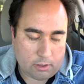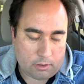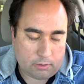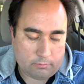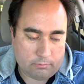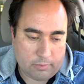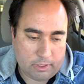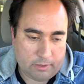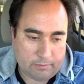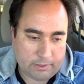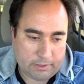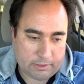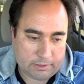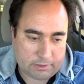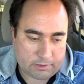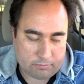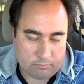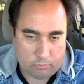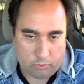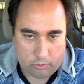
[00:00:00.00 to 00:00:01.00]
maybe
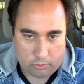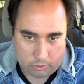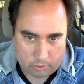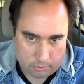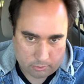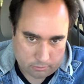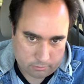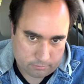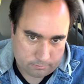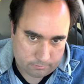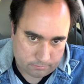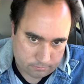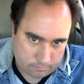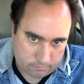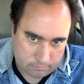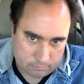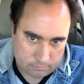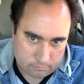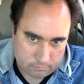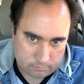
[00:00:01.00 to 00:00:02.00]
it's more,
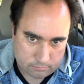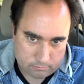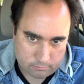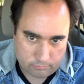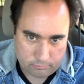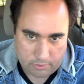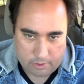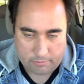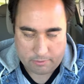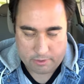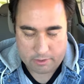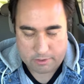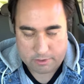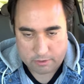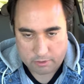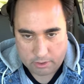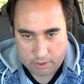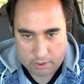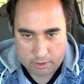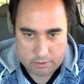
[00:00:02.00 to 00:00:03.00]
maybe it's
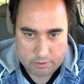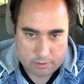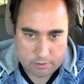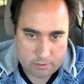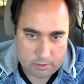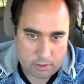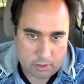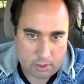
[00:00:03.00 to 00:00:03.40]
less,